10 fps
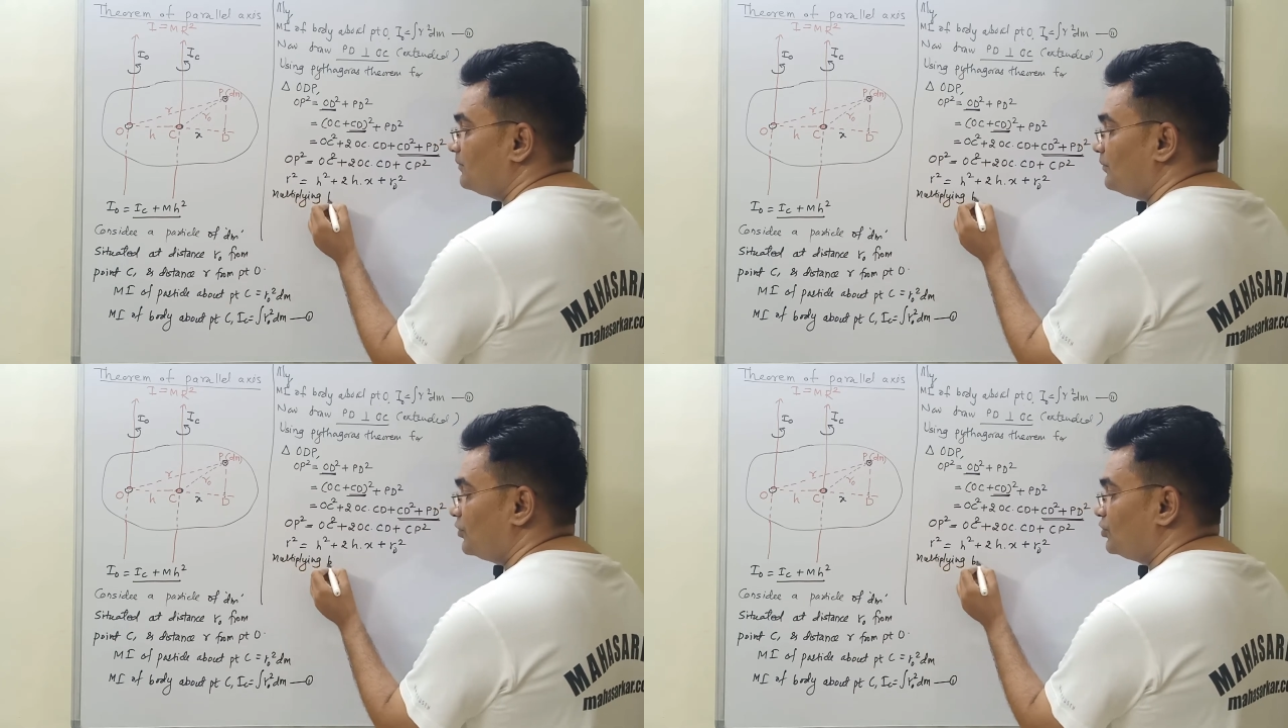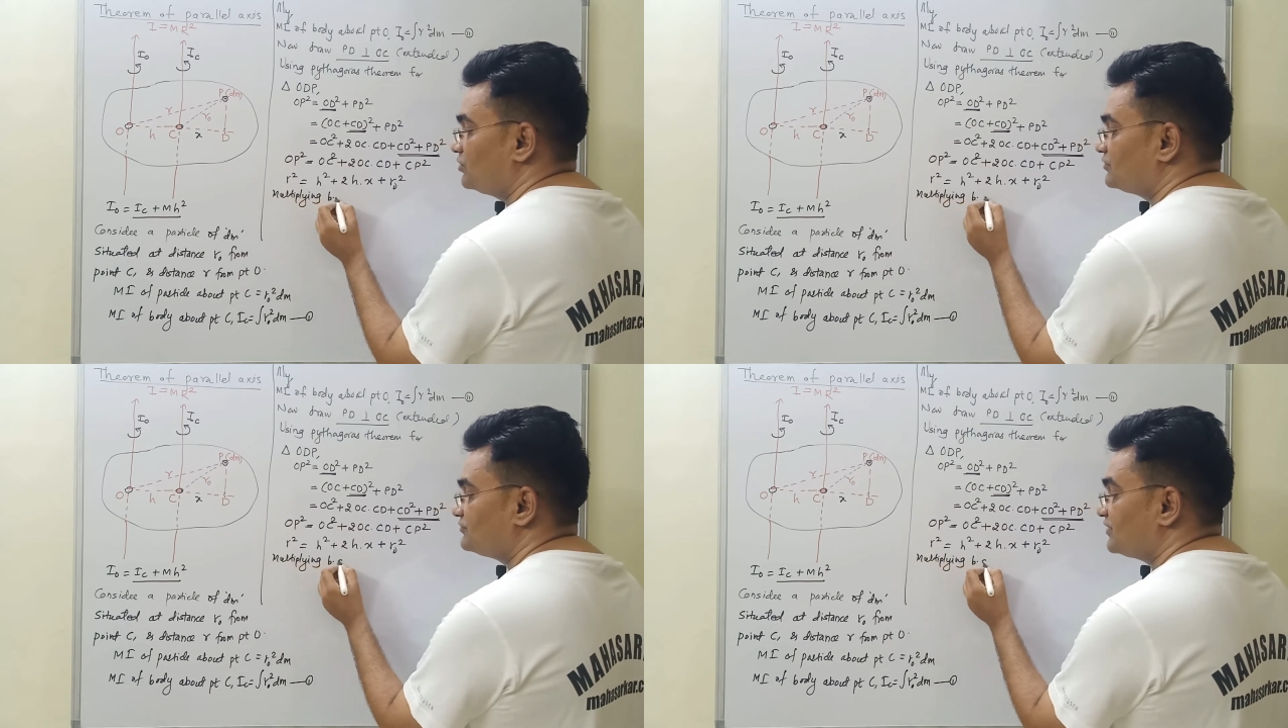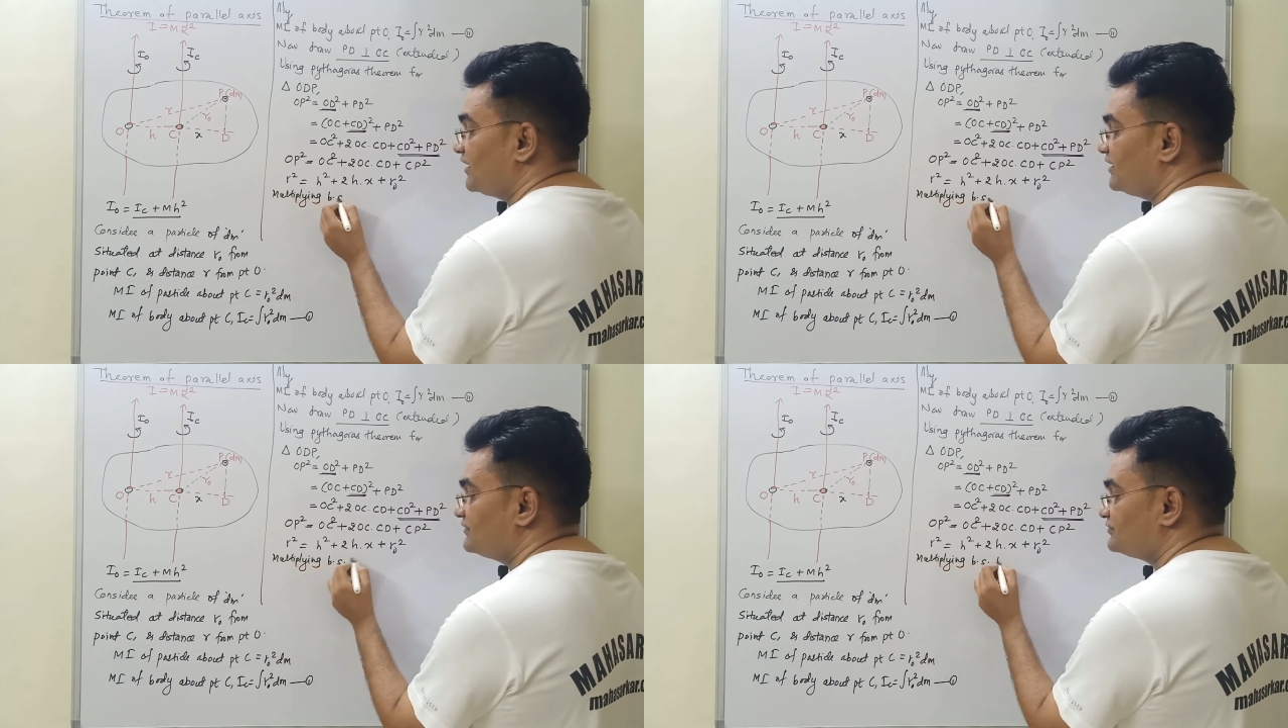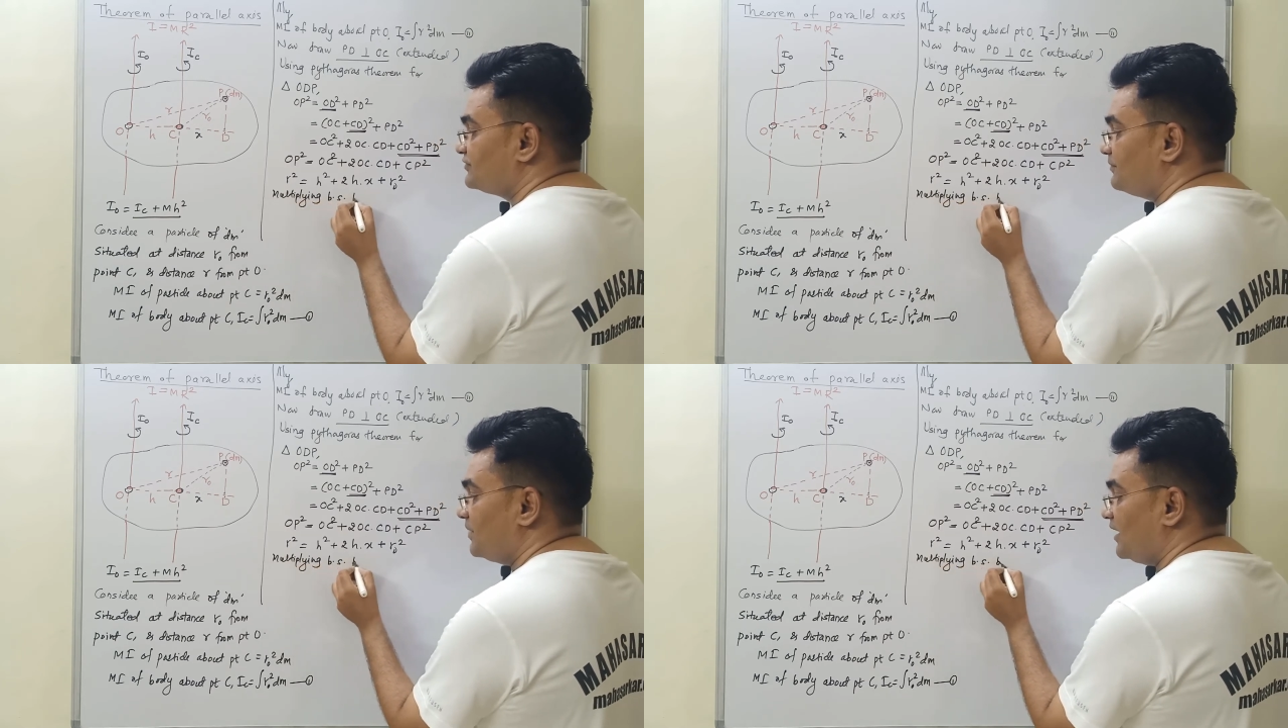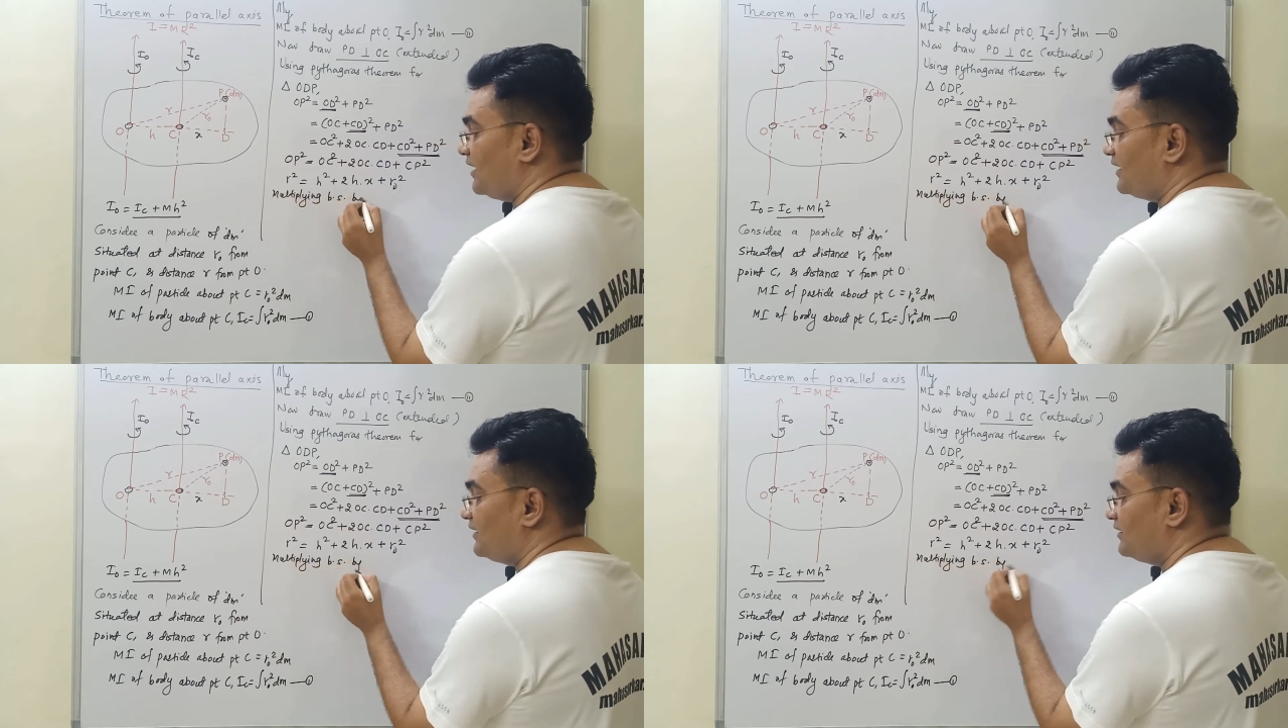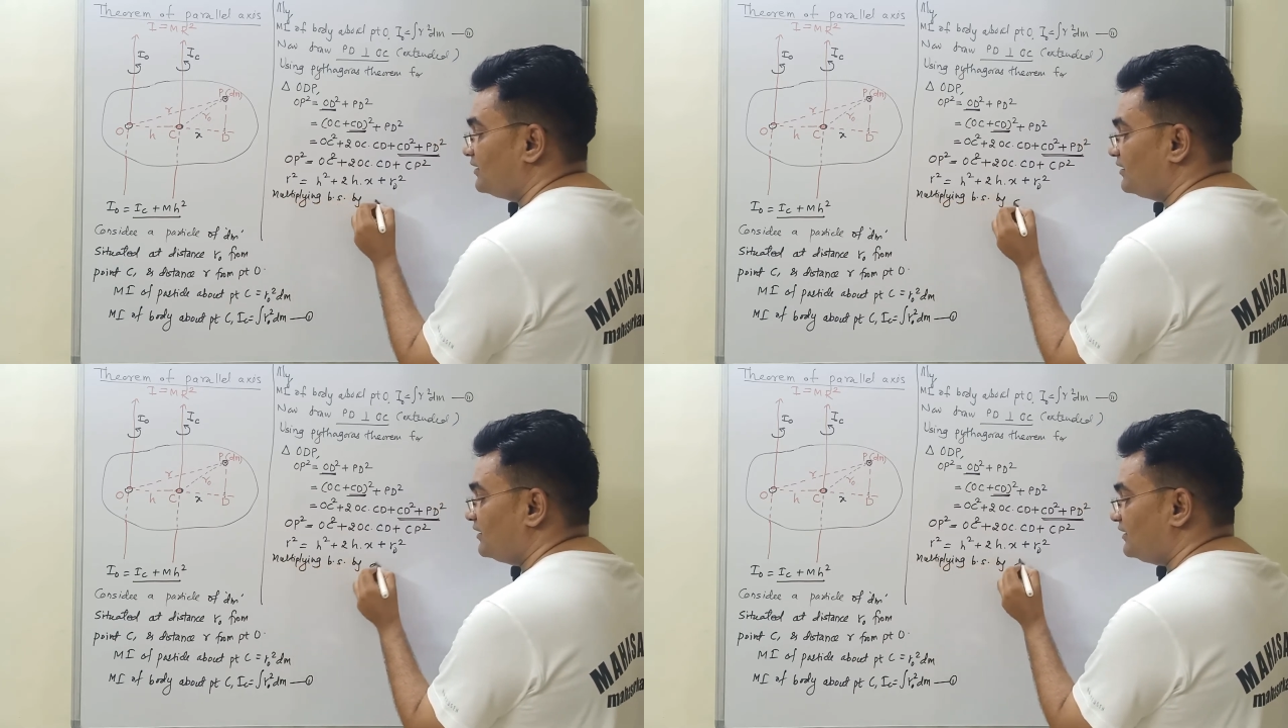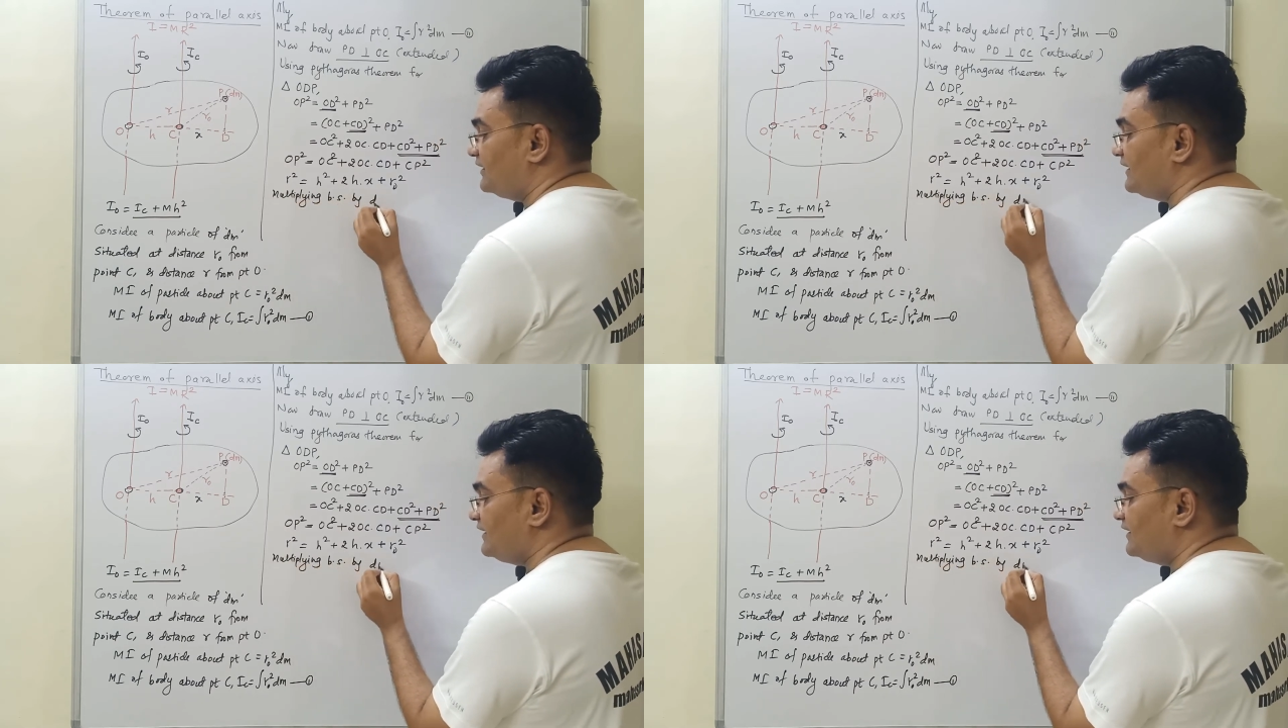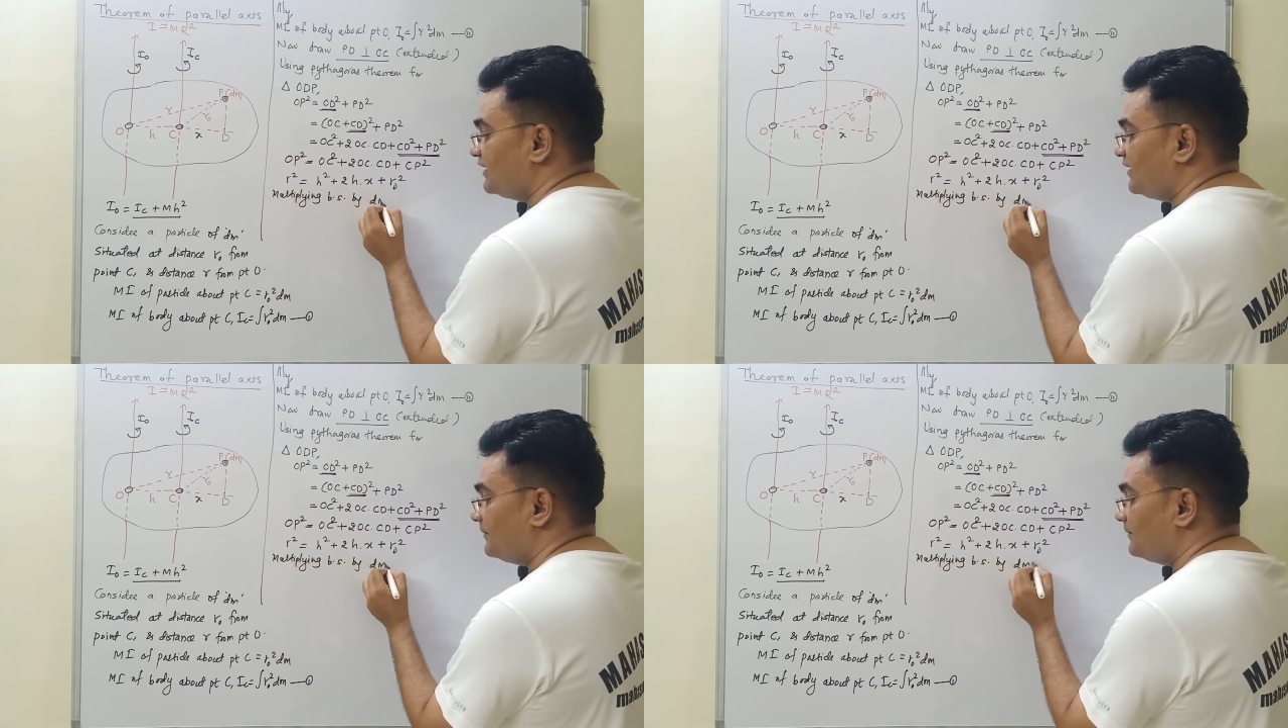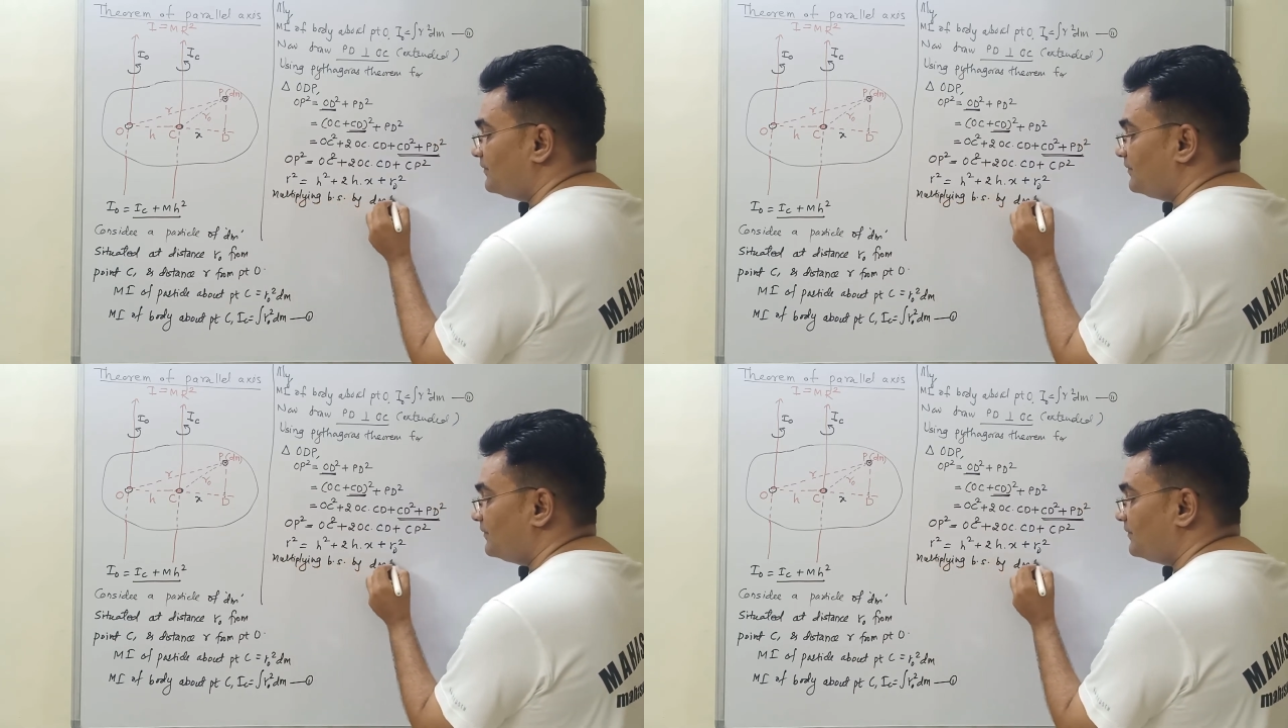both sides by dm,